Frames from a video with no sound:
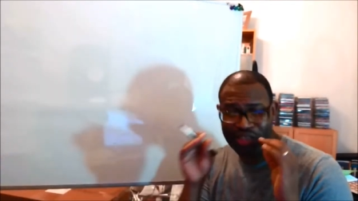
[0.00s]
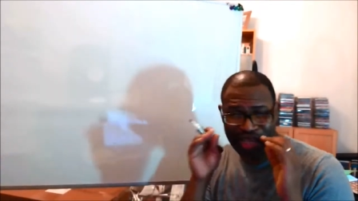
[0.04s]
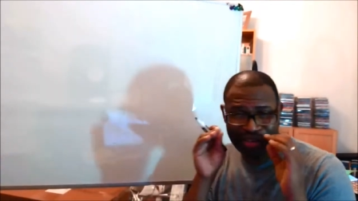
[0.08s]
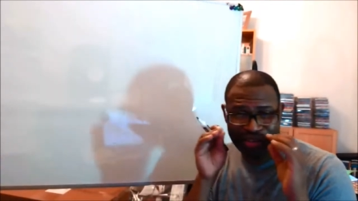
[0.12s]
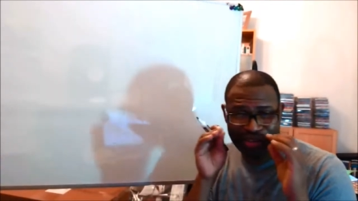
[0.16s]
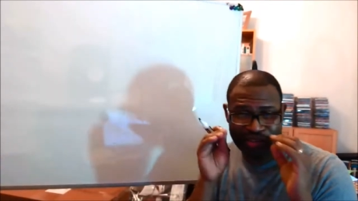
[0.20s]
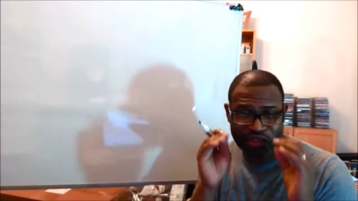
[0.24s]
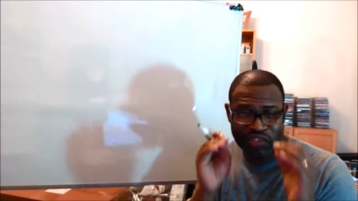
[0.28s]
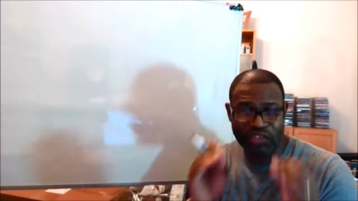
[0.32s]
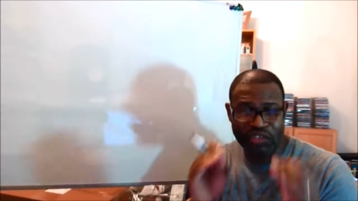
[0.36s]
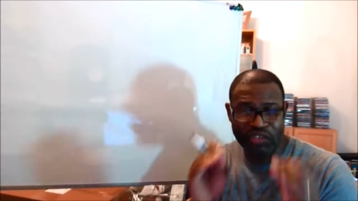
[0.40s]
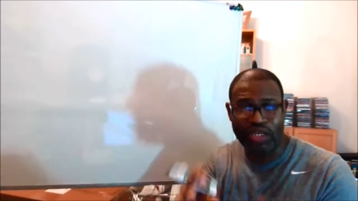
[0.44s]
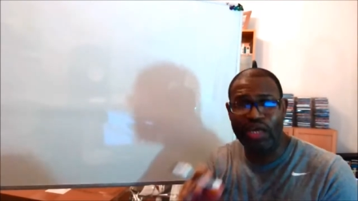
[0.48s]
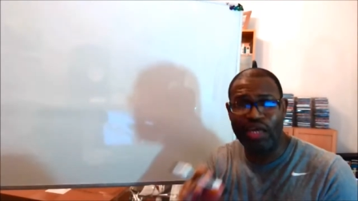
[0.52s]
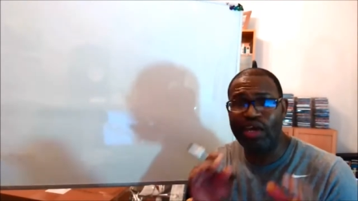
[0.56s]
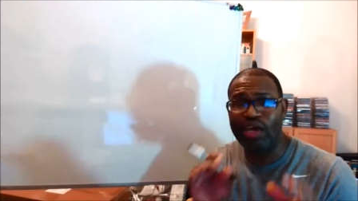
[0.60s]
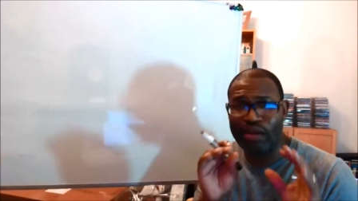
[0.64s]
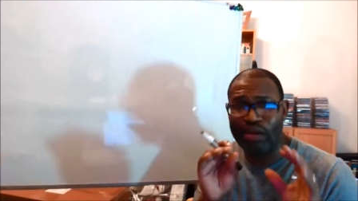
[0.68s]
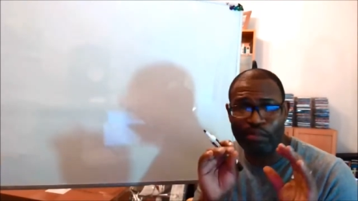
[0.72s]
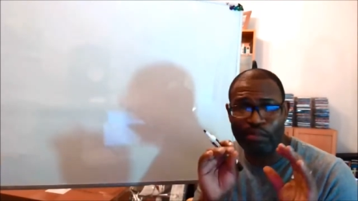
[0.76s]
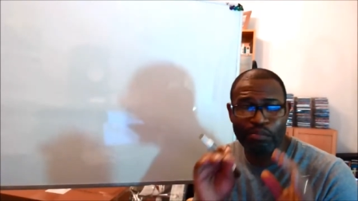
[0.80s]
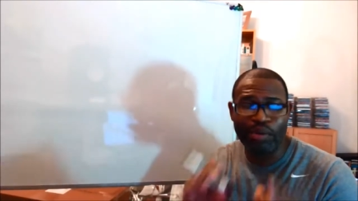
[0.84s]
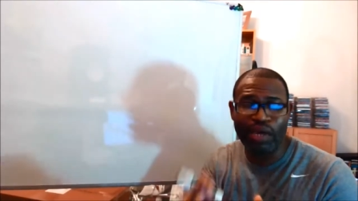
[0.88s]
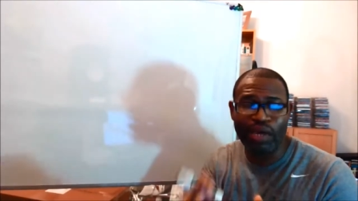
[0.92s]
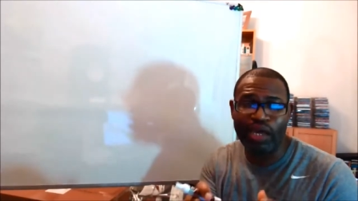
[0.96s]
at the
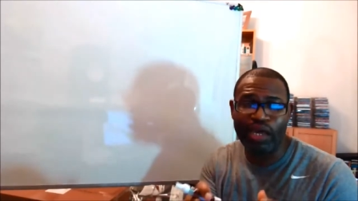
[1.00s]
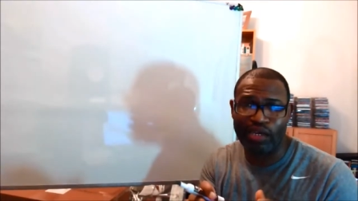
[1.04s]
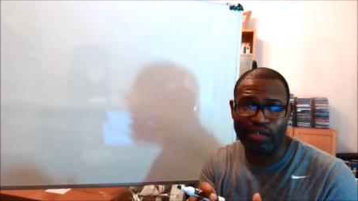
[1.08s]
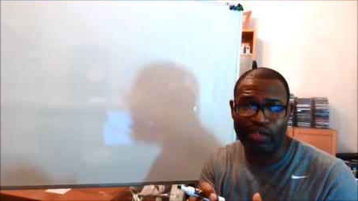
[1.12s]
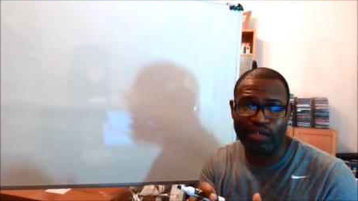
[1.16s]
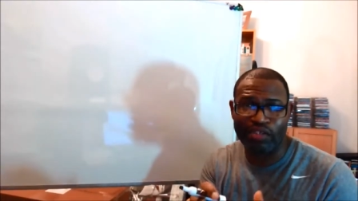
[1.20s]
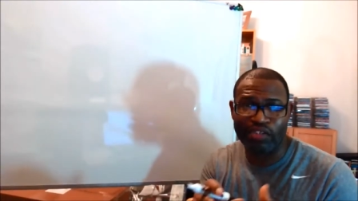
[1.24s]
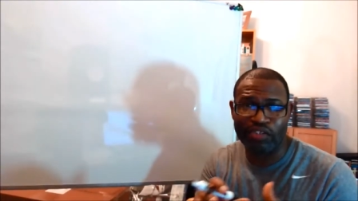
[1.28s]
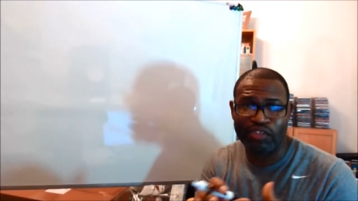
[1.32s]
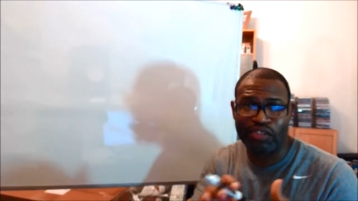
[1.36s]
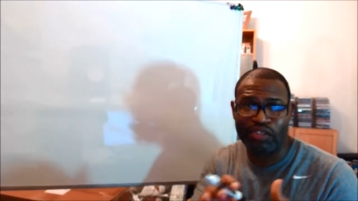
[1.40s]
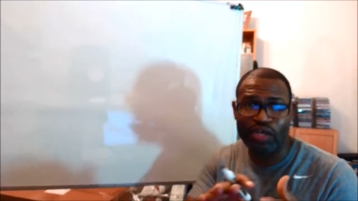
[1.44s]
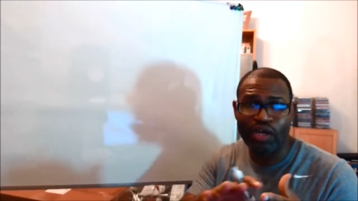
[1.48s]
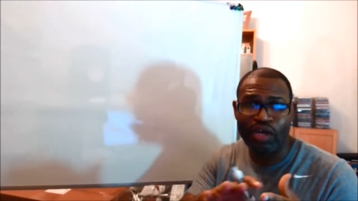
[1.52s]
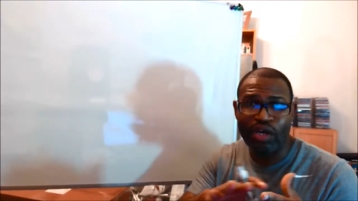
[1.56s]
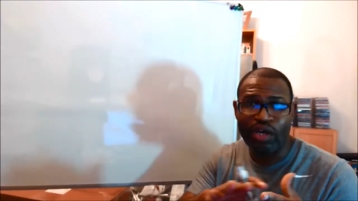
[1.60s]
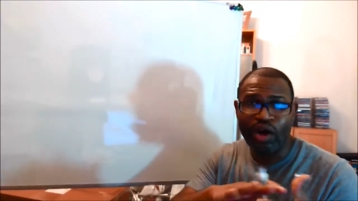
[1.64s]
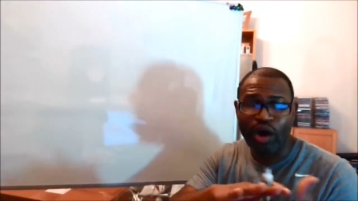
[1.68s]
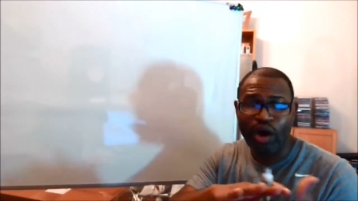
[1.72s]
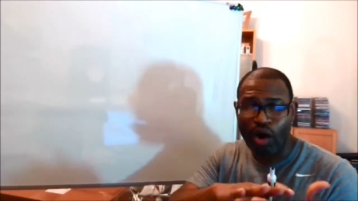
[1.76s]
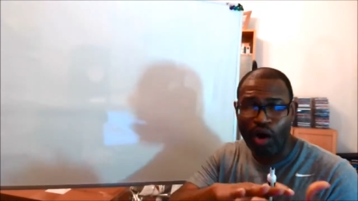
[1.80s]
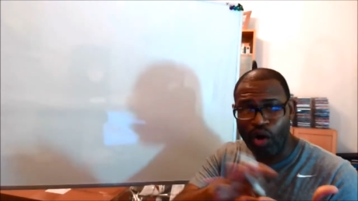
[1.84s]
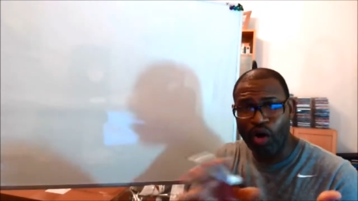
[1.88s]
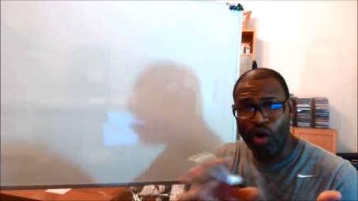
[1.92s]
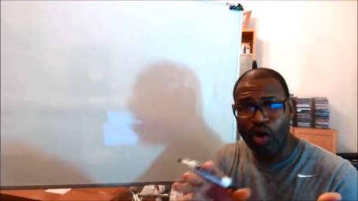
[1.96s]
same pace
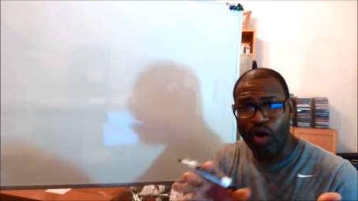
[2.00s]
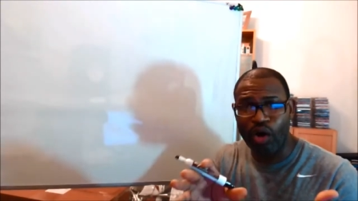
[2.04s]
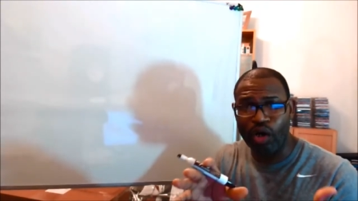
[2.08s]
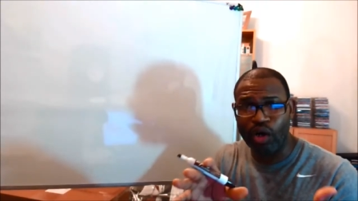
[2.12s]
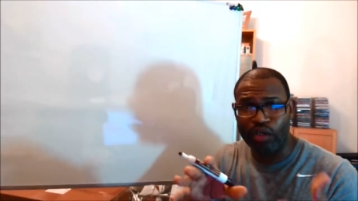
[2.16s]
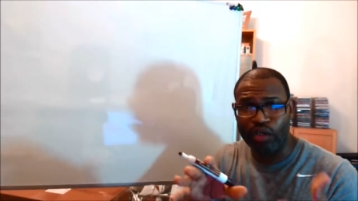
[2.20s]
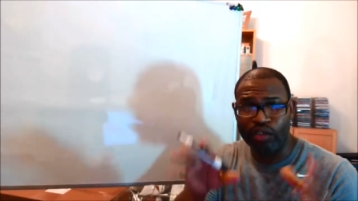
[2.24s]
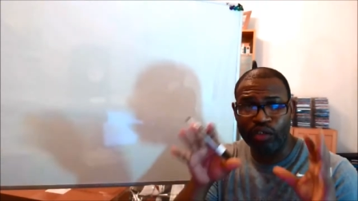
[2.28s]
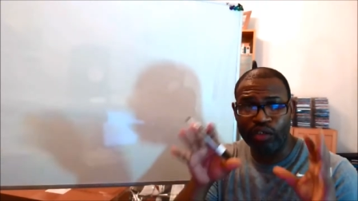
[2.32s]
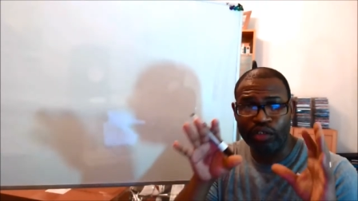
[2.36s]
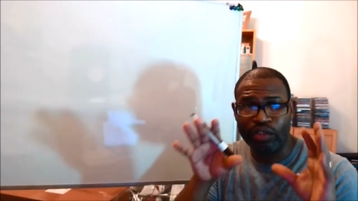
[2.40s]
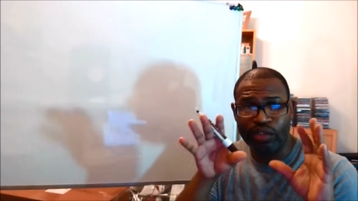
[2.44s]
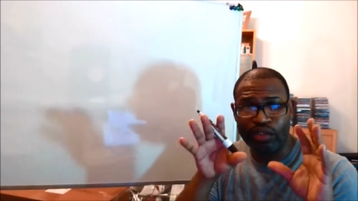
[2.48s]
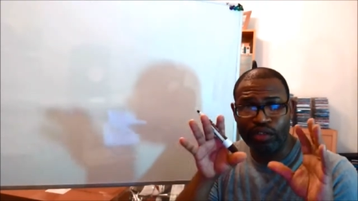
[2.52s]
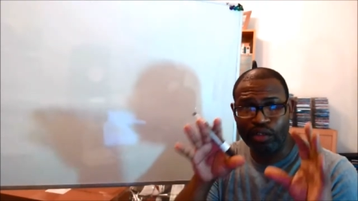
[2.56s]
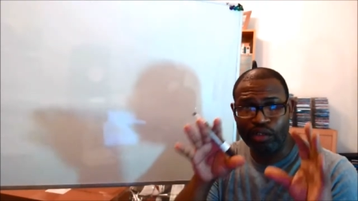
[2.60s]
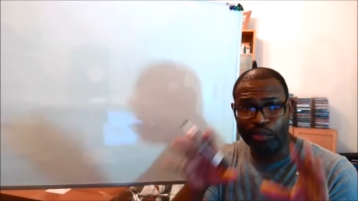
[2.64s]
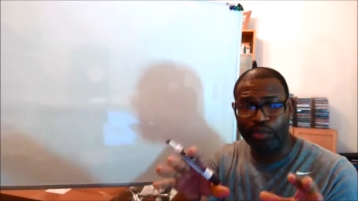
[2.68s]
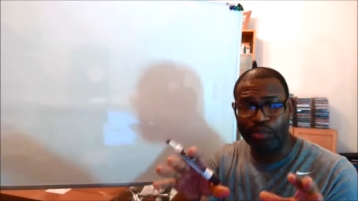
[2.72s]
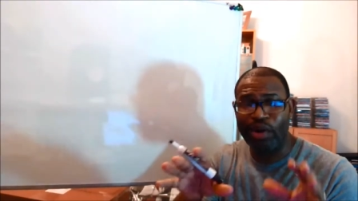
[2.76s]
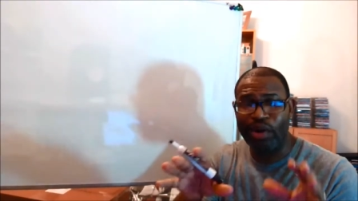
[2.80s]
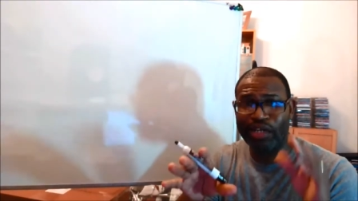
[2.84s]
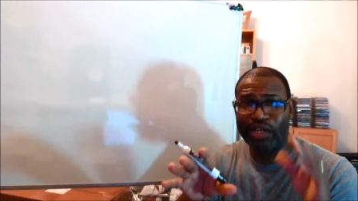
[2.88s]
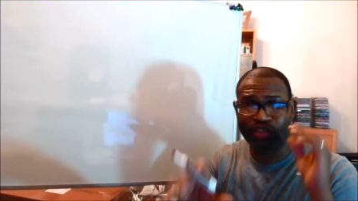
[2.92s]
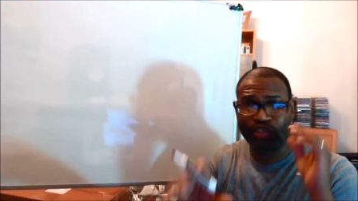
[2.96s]
on the
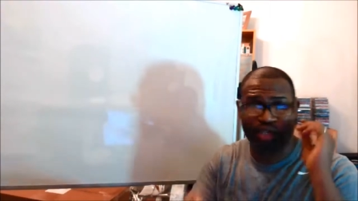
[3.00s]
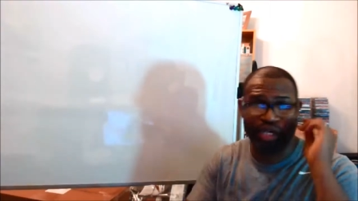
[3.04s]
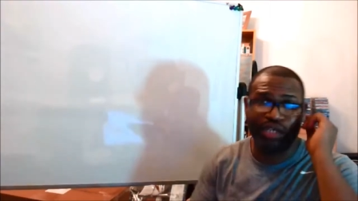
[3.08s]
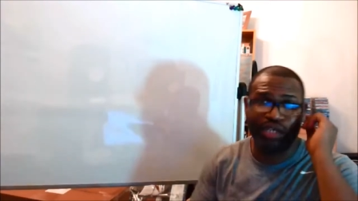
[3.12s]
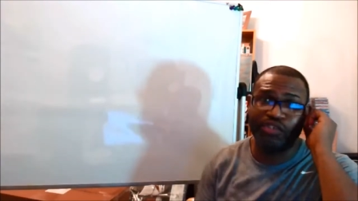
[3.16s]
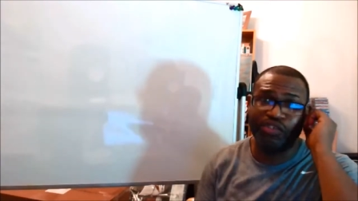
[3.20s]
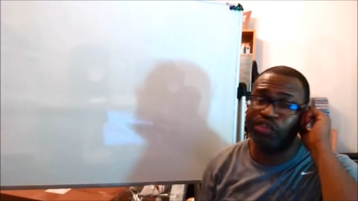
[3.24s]
project.